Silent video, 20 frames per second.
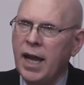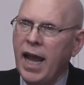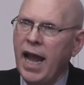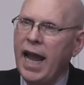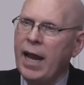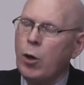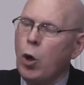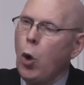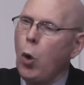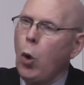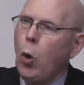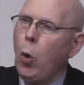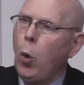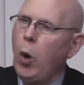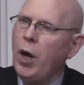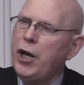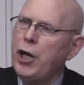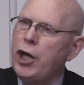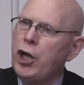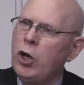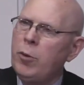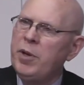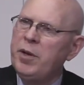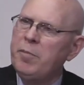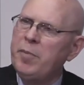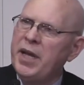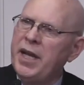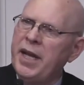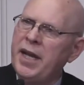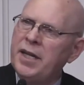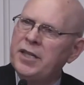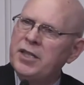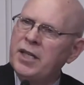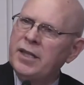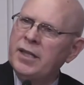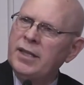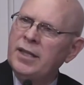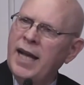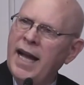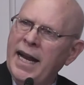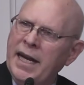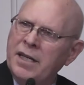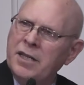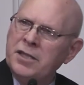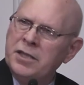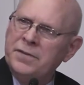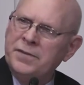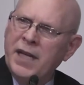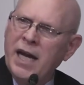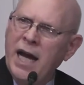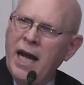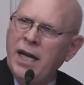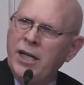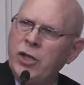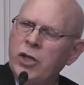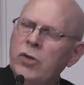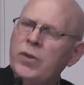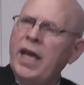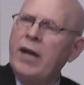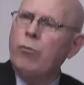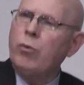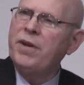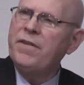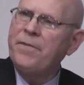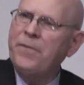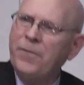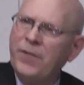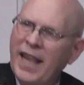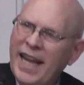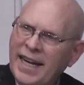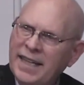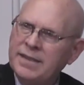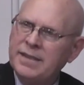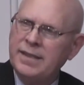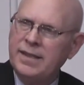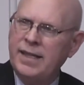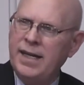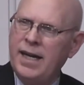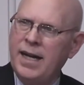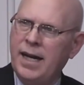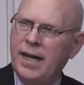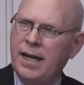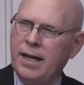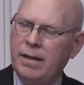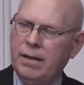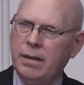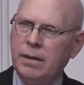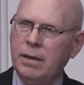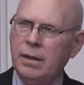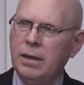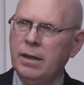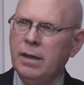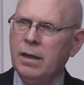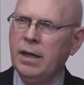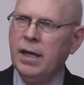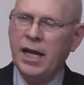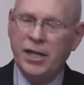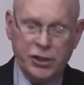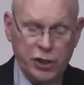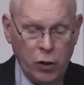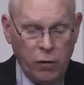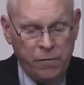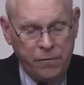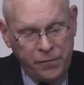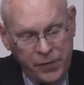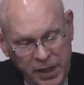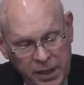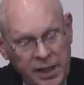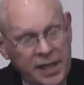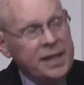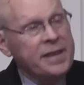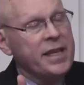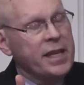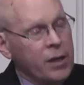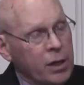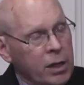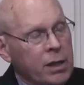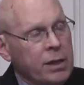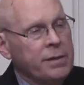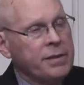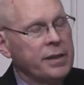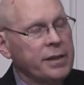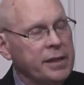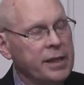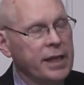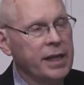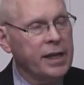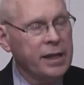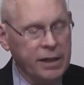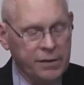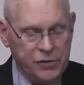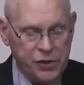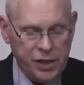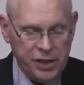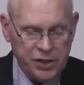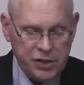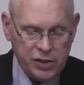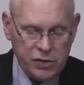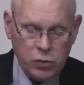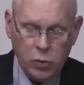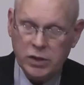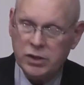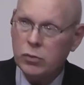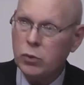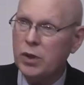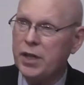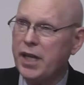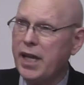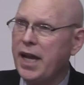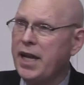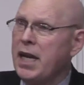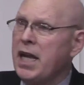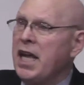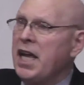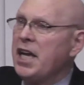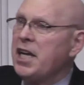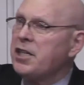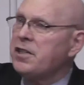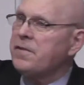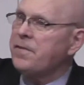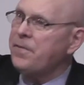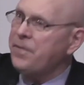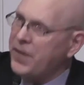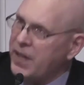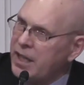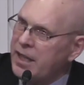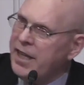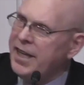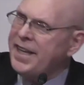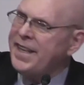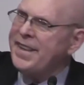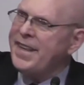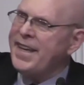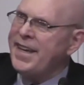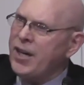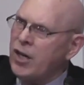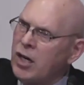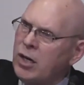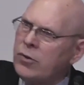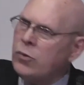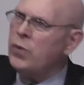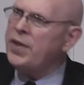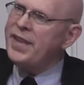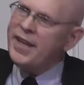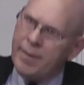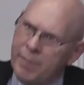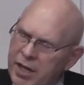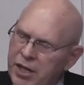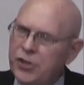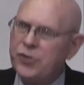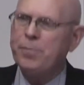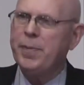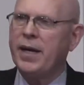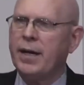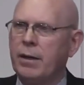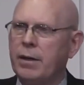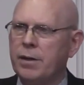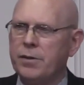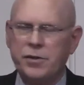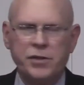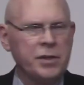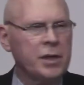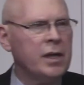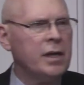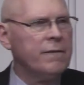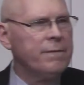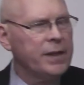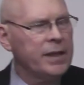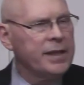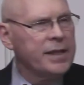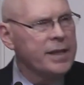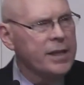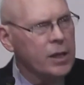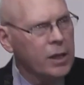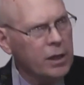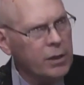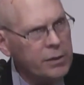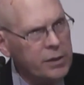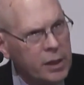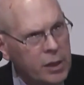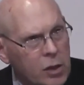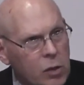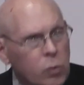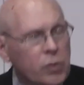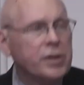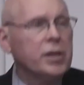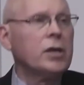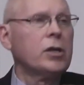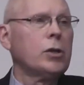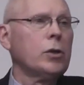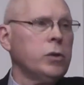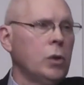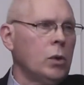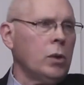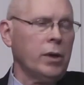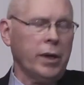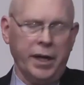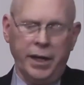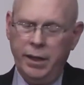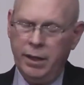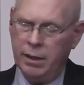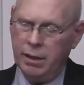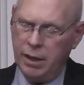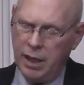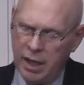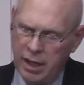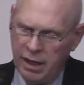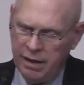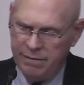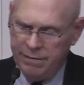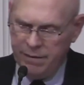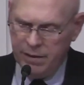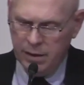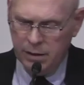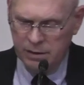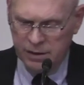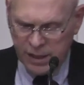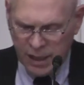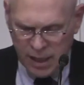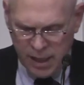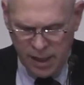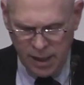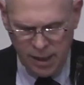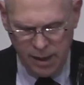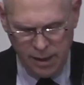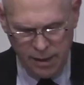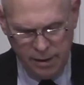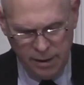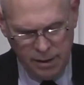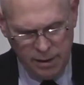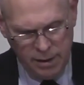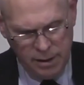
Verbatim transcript: And what do human beings in the likeness of God do? They reflect God. And so filling the earth at the end of Genesis 1:28 is filling the earth with image bearers, filling the earth with the glory of God.